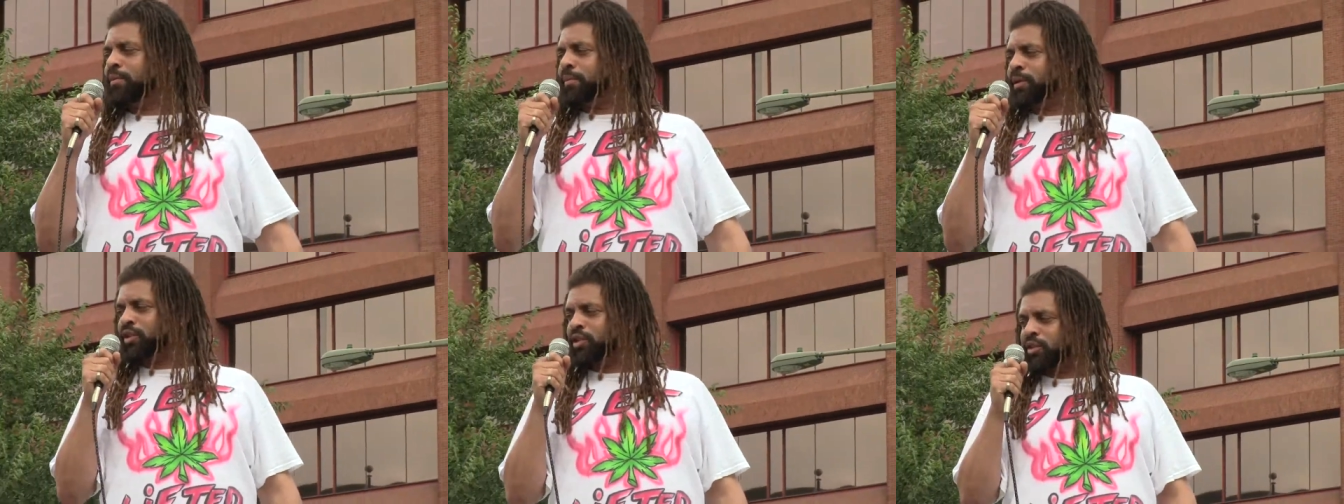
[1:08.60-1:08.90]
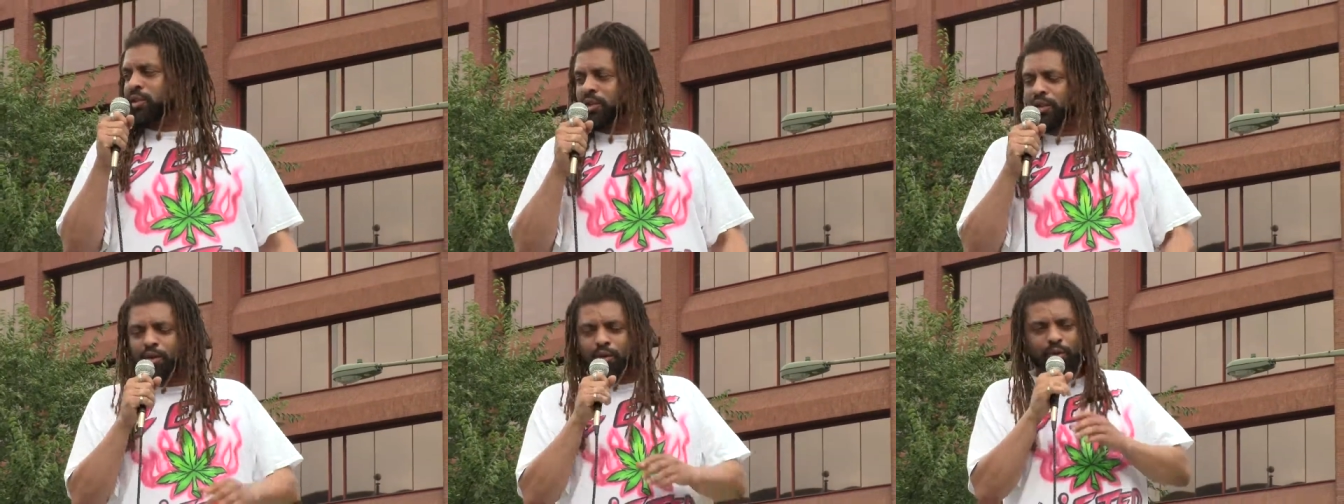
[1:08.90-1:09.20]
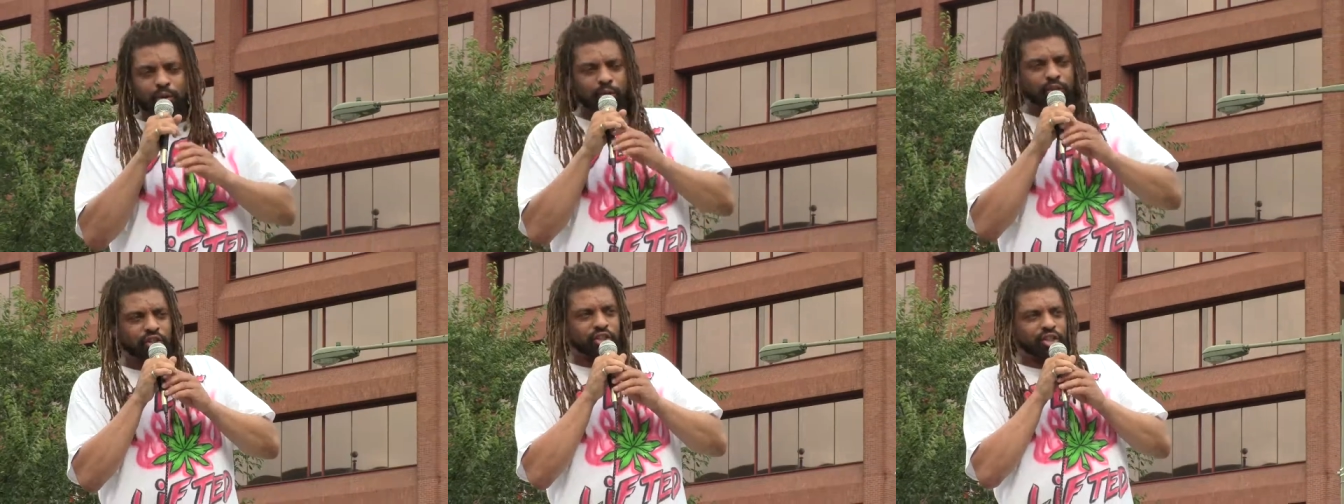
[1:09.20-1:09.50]
Mr.
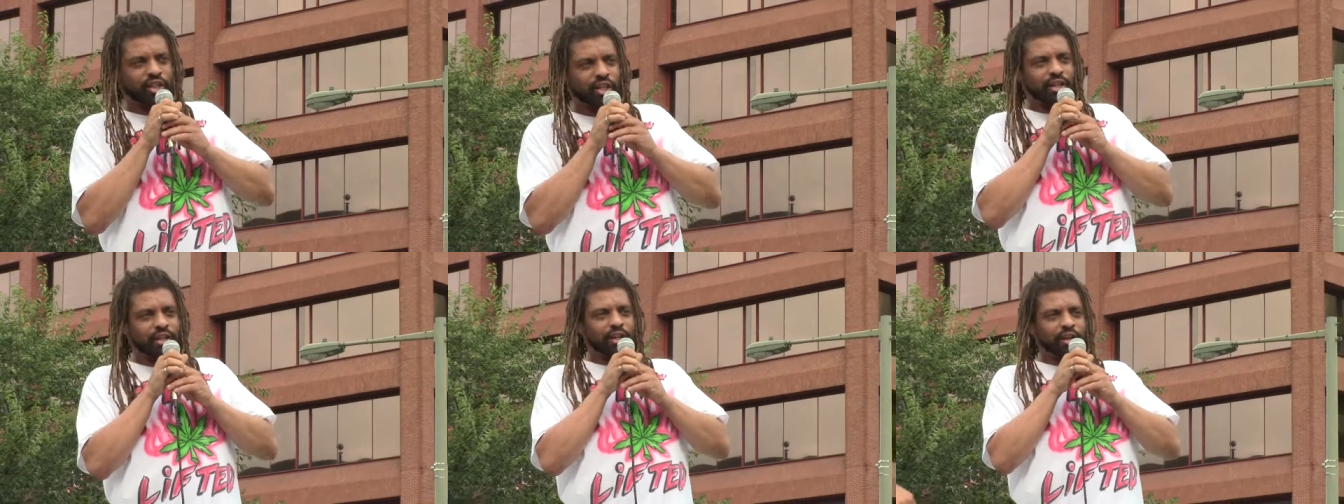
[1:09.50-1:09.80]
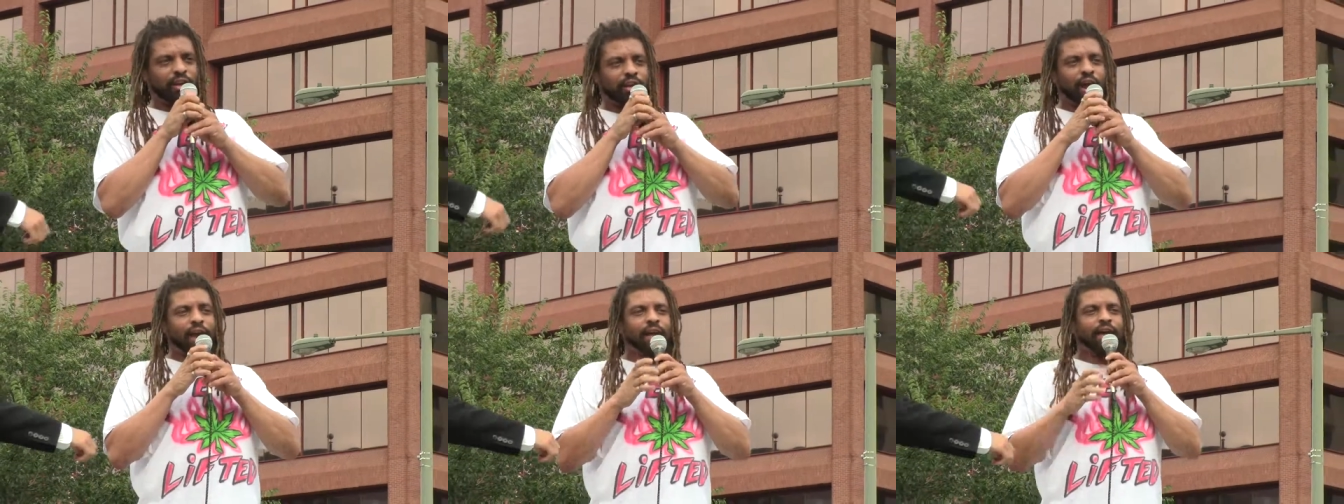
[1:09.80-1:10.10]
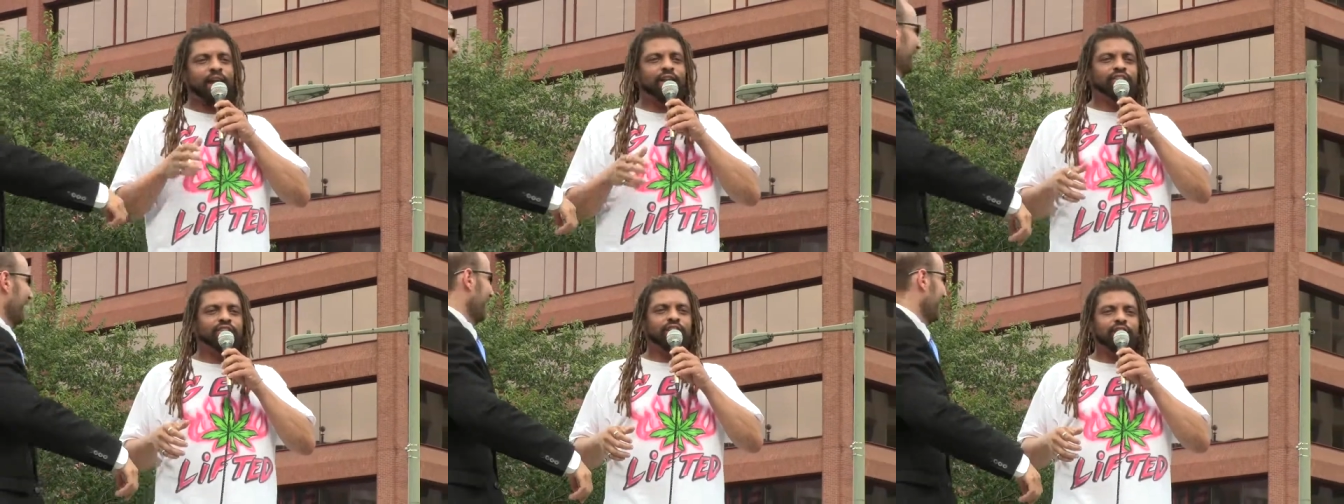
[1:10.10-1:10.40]
Goldstein here. I
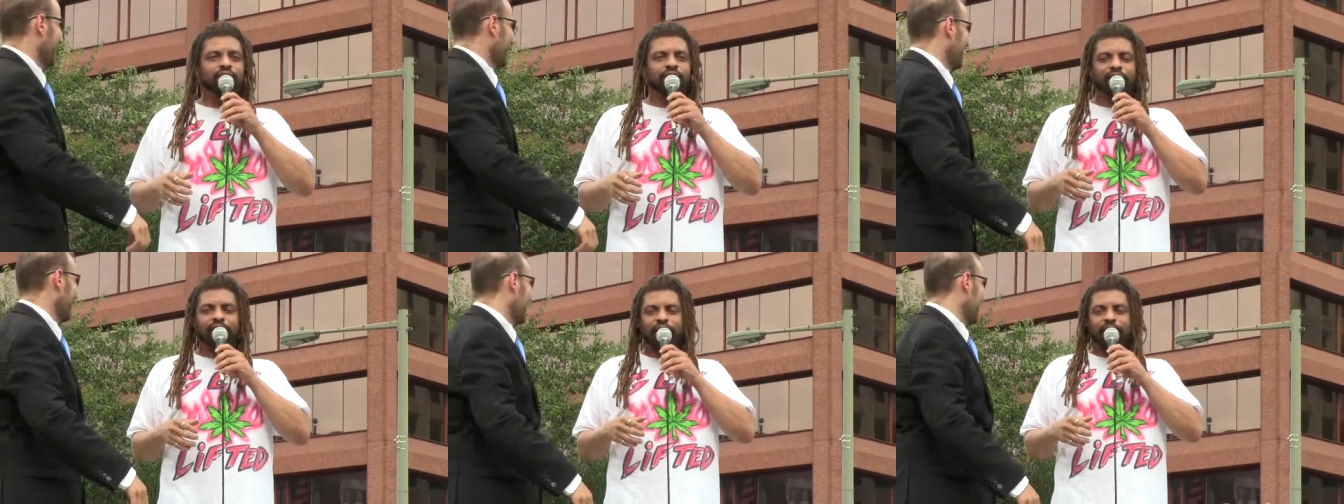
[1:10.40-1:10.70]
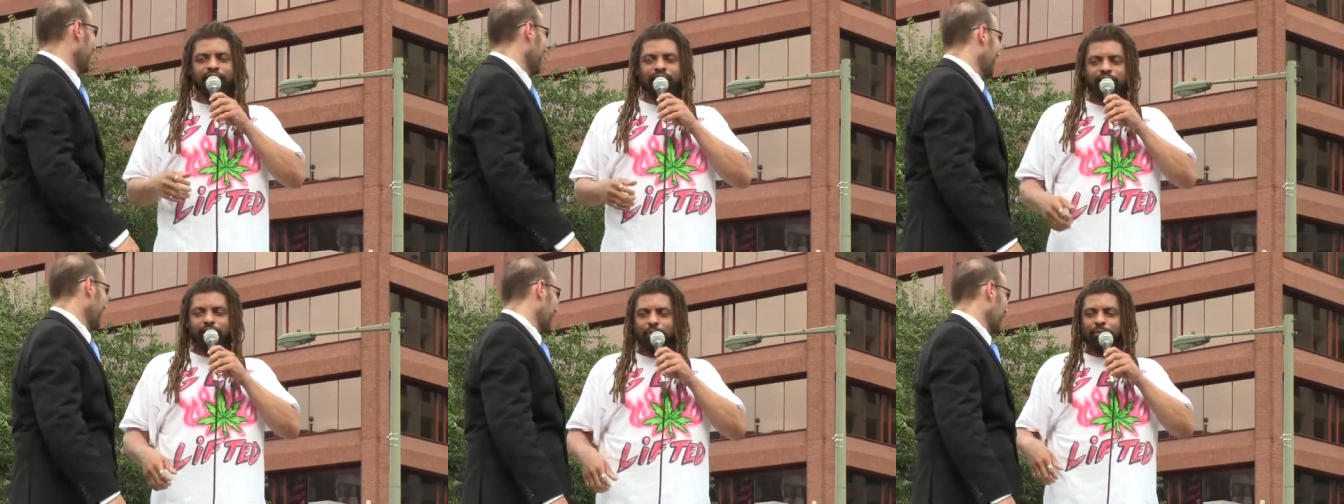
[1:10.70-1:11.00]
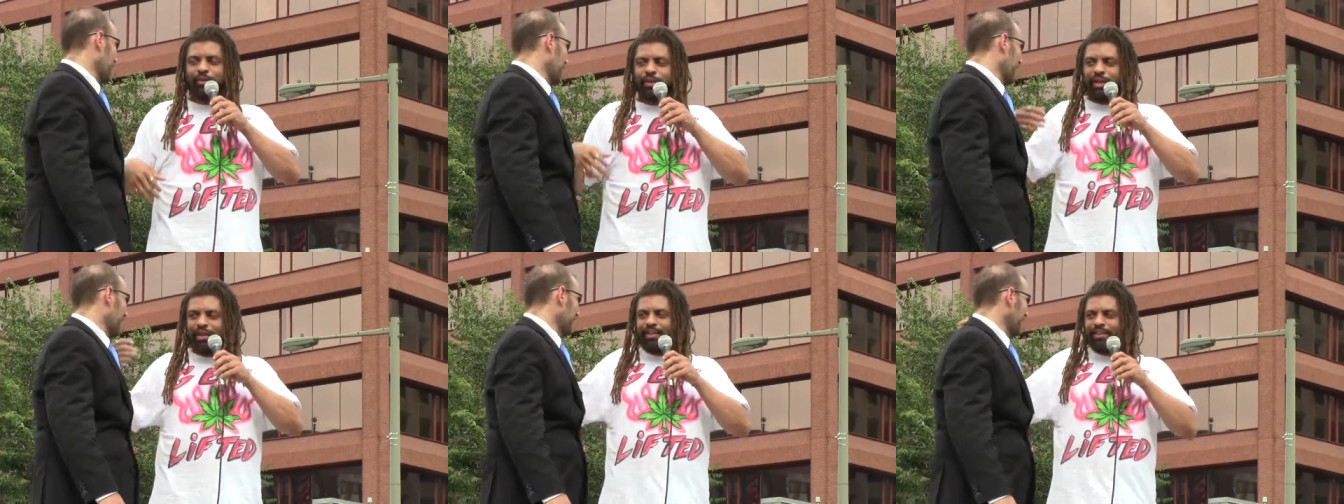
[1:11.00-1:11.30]
gotta tell you guys
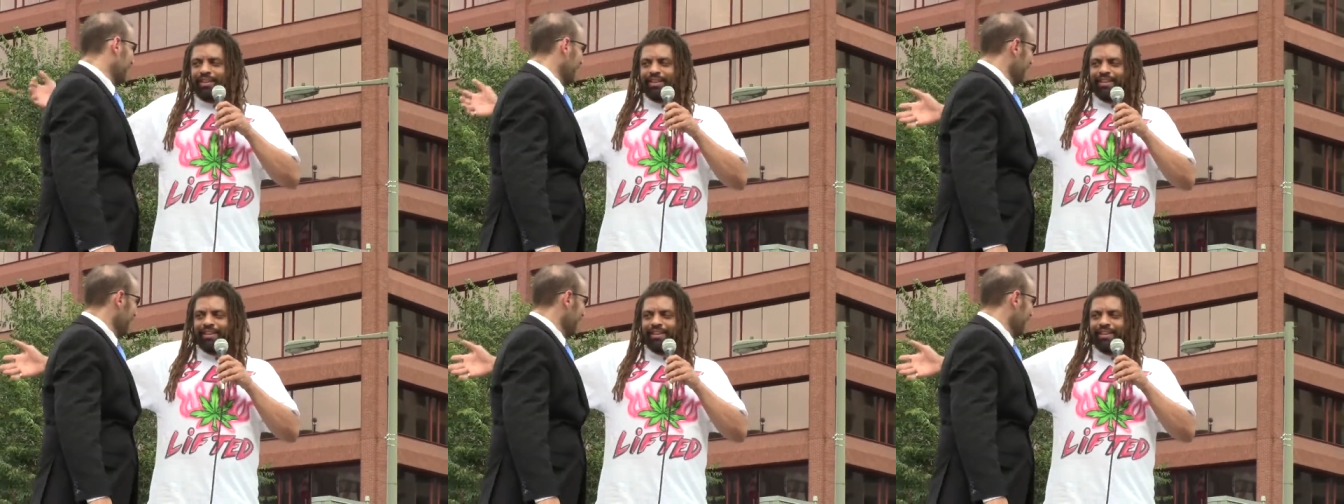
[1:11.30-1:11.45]
something.